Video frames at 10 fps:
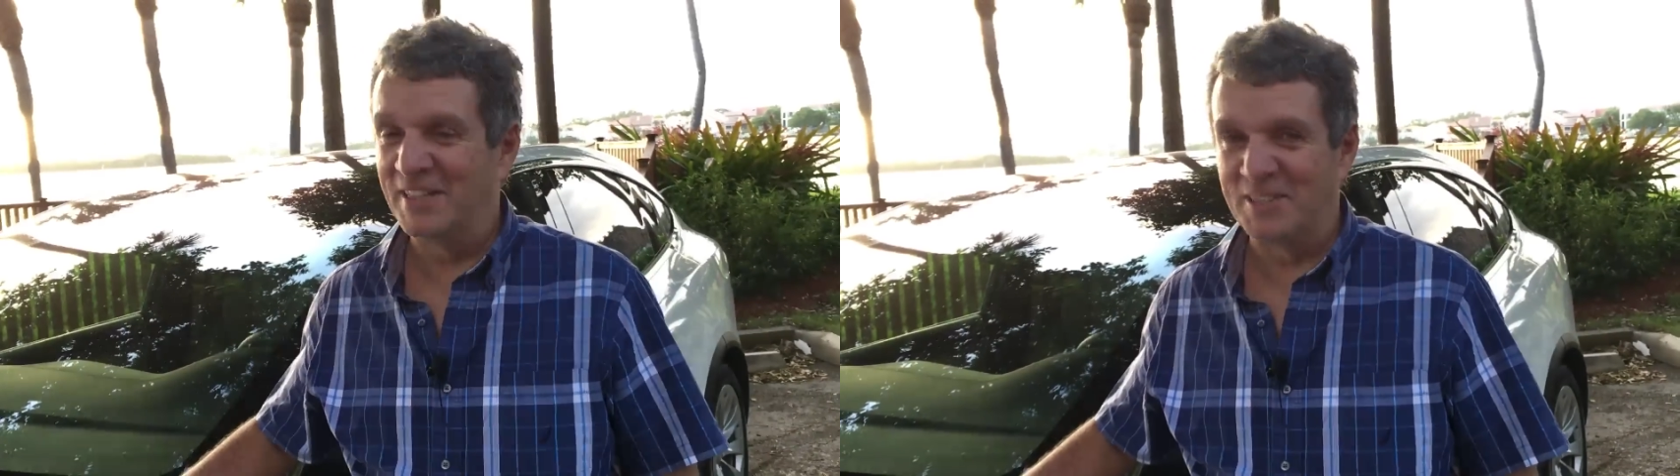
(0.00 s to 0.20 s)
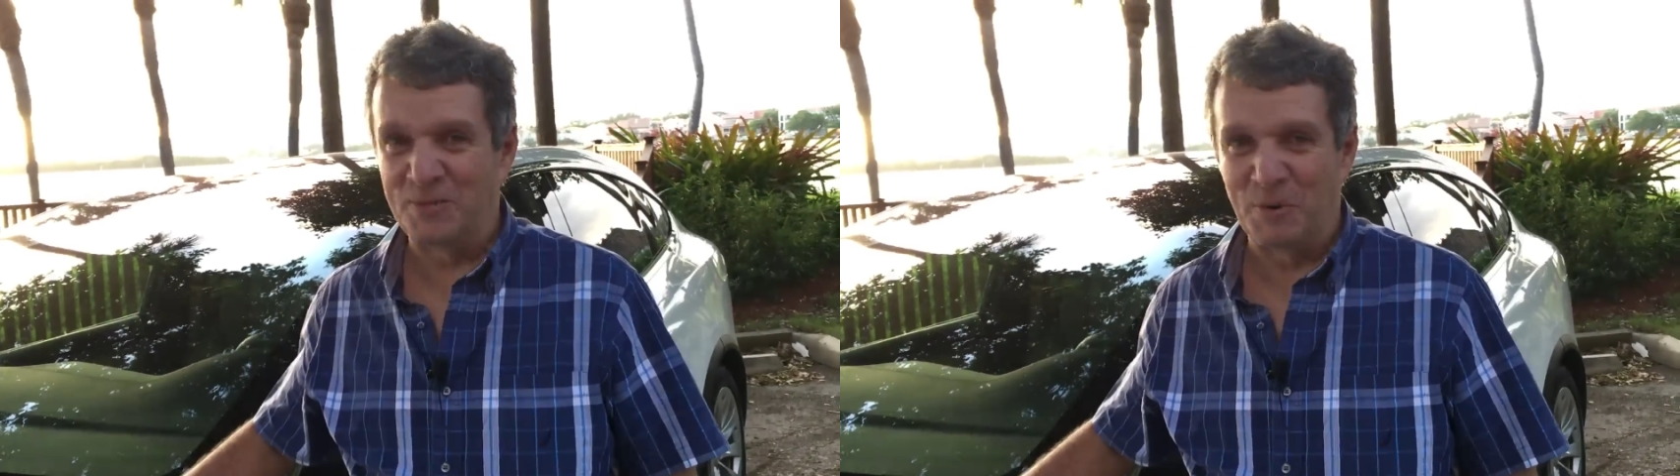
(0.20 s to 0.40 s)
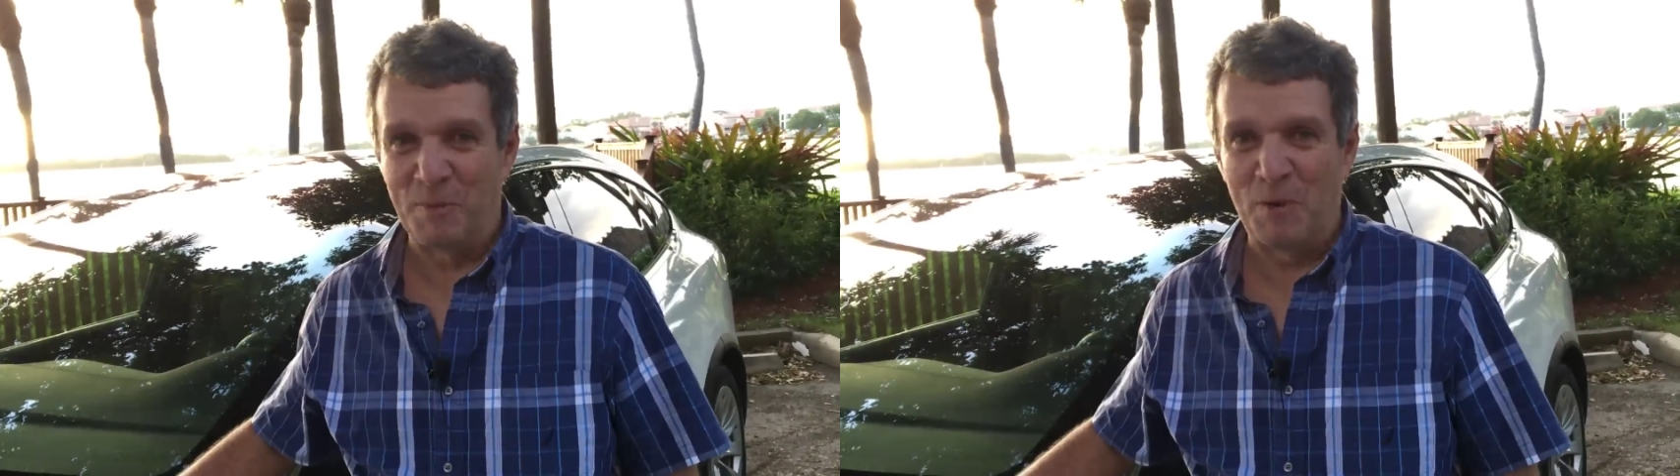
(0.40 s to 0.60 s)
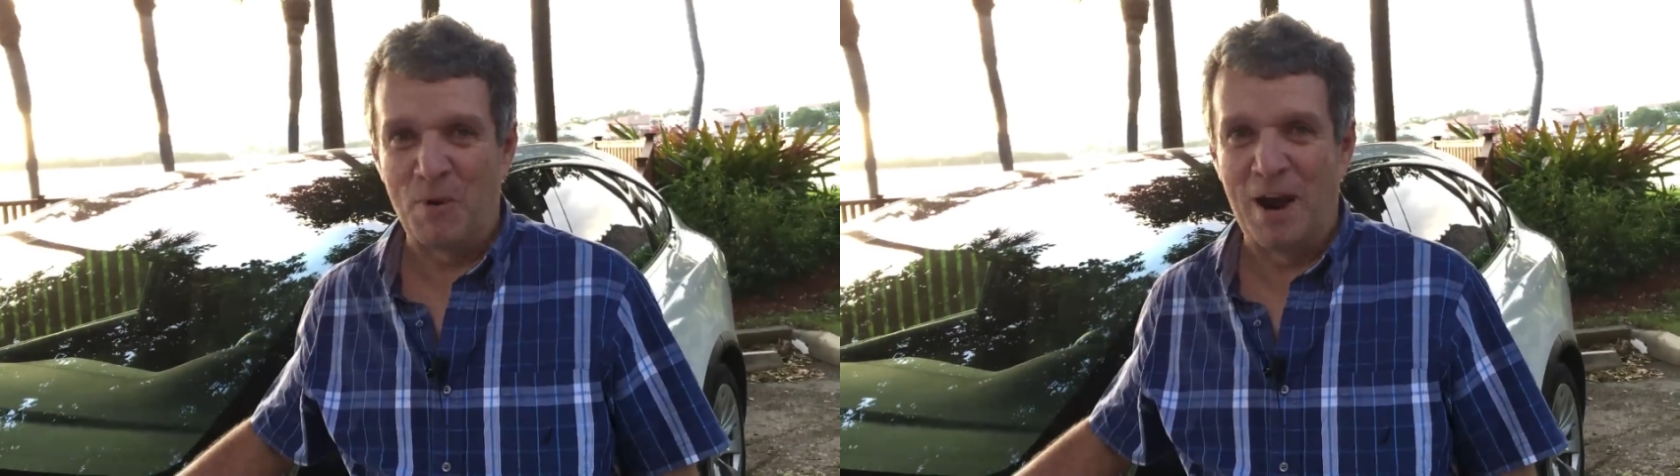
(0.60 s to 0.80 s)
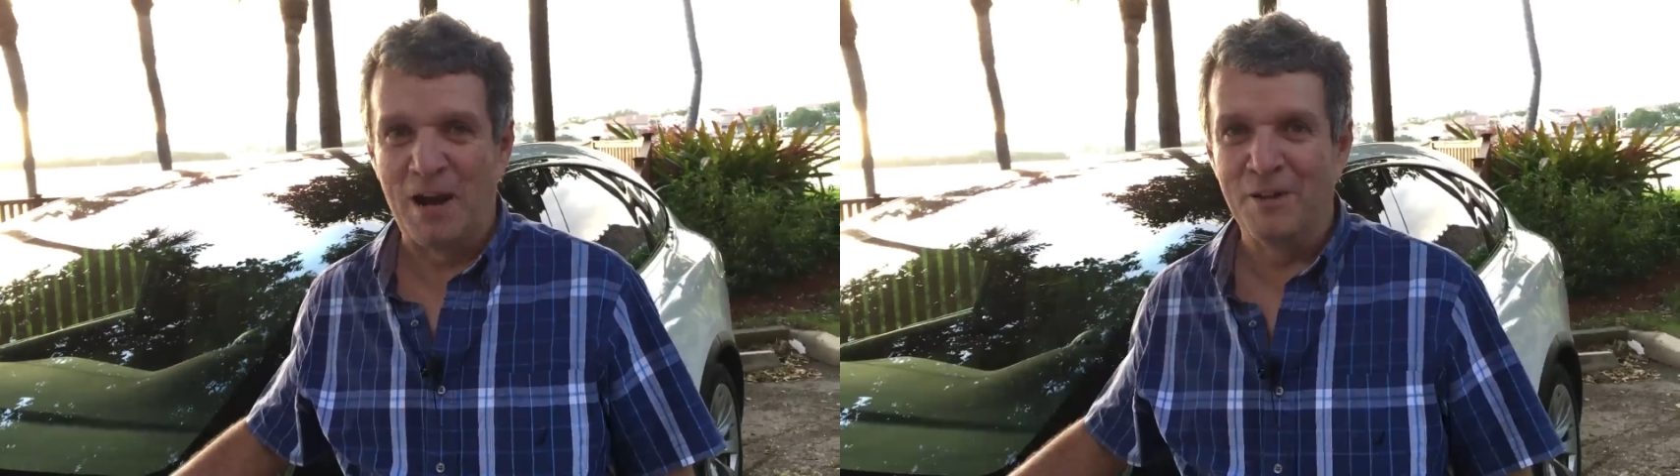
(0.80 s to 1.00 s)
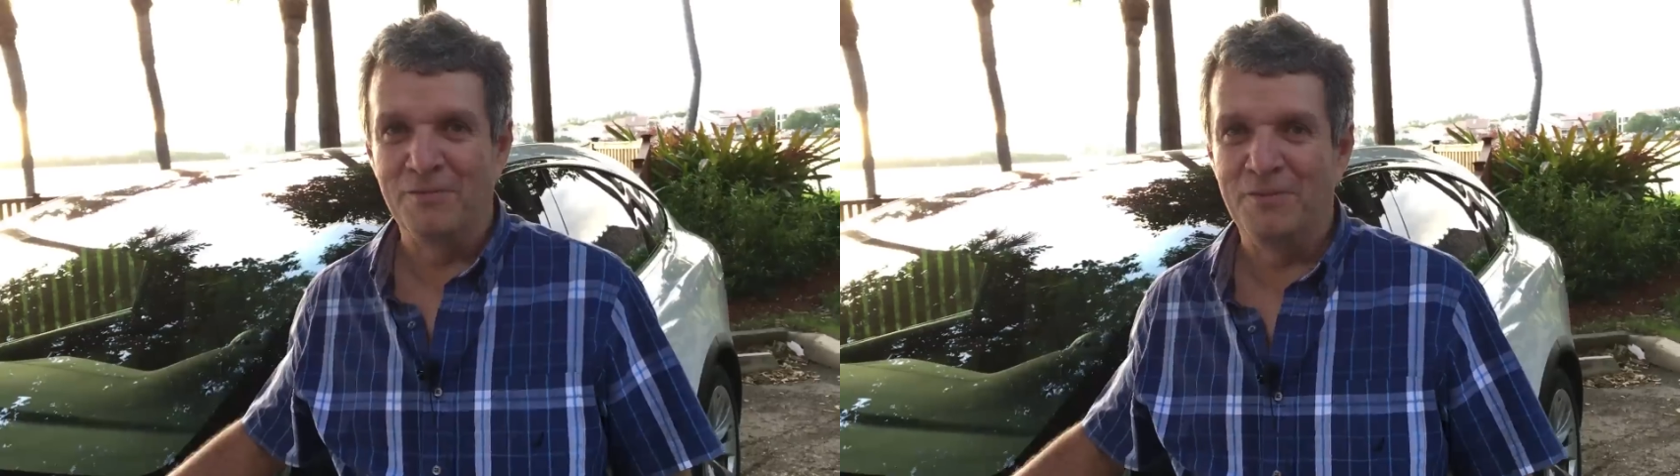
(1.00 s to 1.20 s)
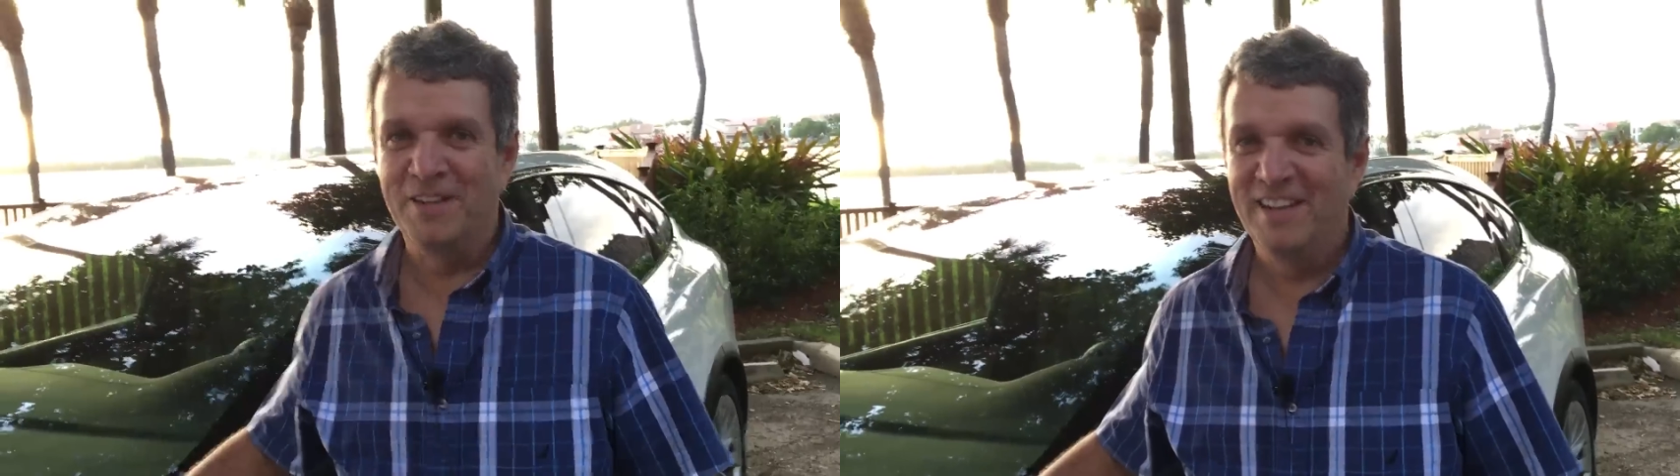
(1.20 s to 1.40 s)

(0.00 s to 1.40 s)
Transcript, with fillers: this is for my wife.